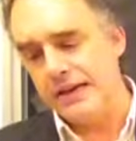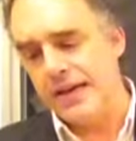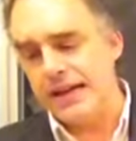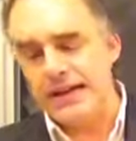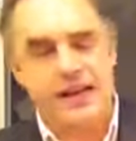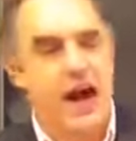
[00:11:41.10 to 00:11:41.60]

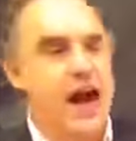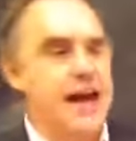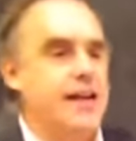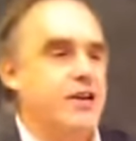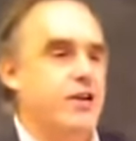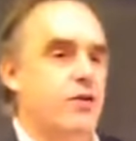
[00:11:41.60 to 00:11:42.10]
that it
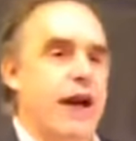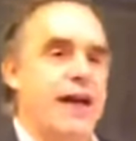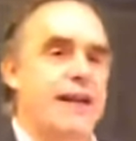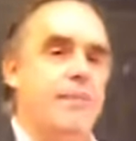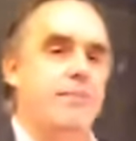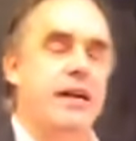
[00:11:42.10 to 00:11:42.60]
guided your
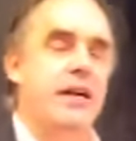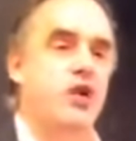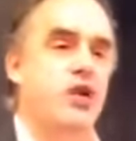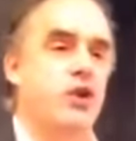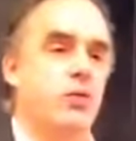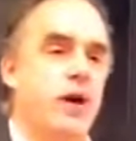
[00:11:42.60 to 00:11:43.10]

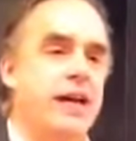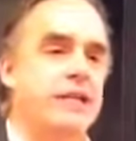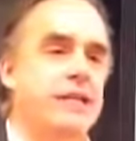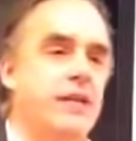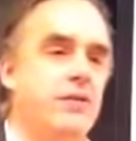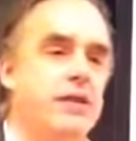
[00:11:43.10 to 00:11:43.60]
adaptation in
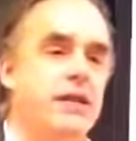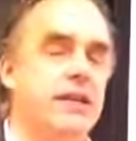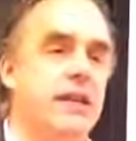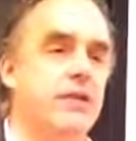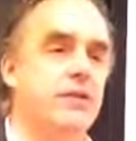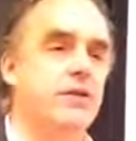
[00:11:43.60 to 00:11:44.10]
ways that you
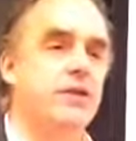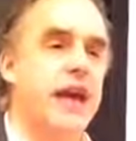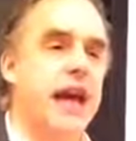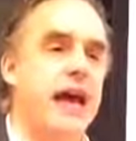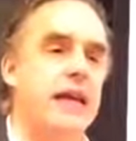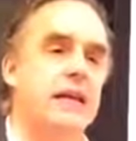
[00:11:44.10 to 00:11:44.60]
didn't
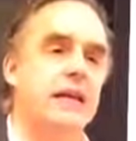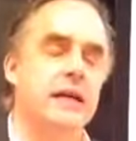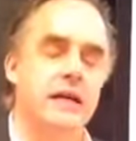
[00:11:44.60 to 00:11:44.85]
understand.